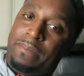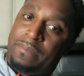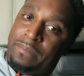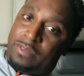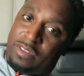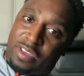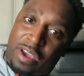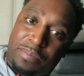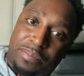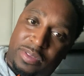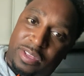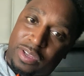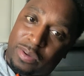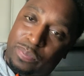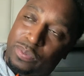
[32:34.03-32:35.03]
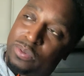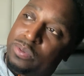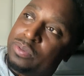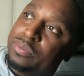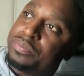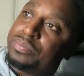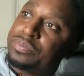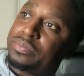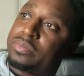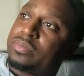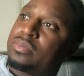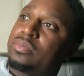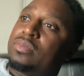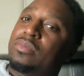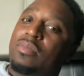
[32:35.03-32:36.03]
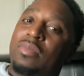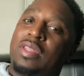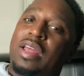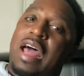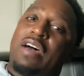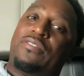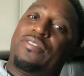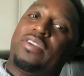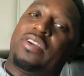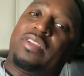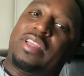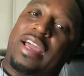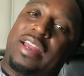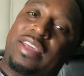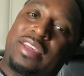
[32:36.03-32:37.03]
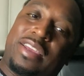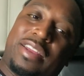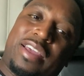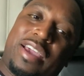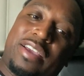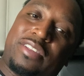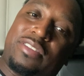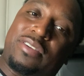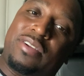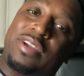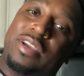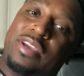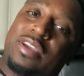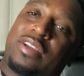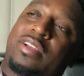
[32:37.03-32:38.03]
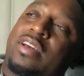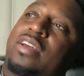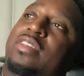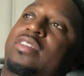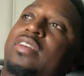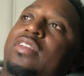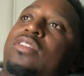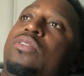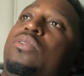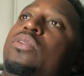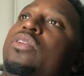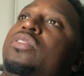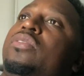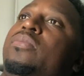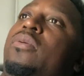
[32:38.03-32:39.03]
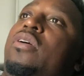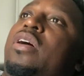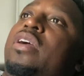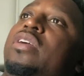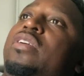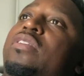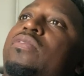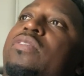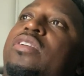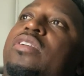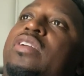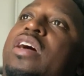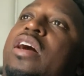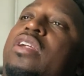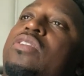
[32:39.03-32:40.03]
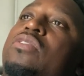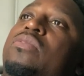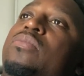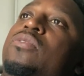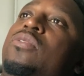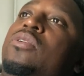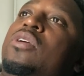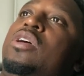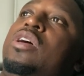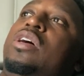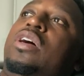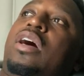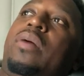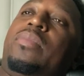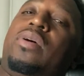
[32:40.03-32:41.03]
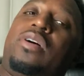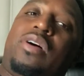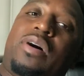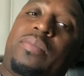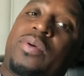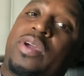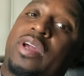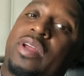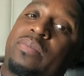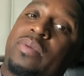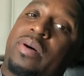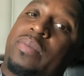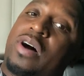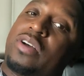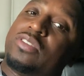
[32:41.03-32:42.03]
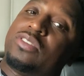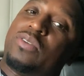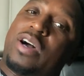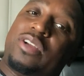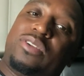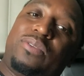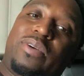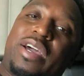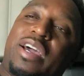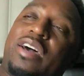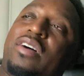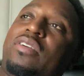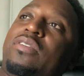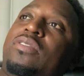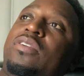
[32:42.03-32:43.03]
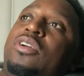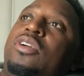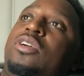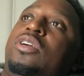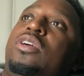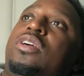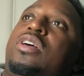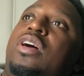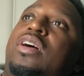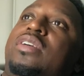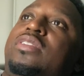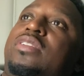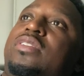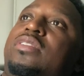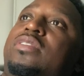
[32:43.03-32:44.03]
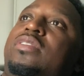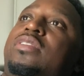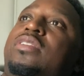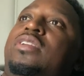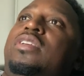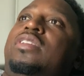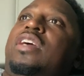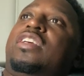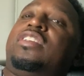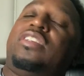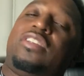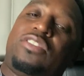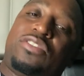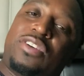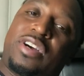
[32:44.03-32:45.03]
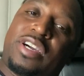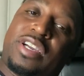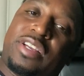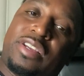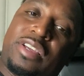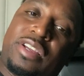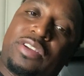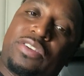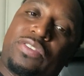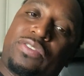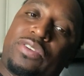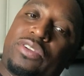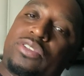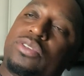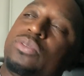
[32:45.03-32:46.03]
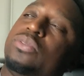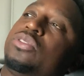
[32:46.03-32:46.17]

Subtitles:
something simple that I feel that he can answer, and like I said, dude is smart. He's real knowledgeable. I'm gonna hit him up. Also, I do have cousins that's in the trucking industry too.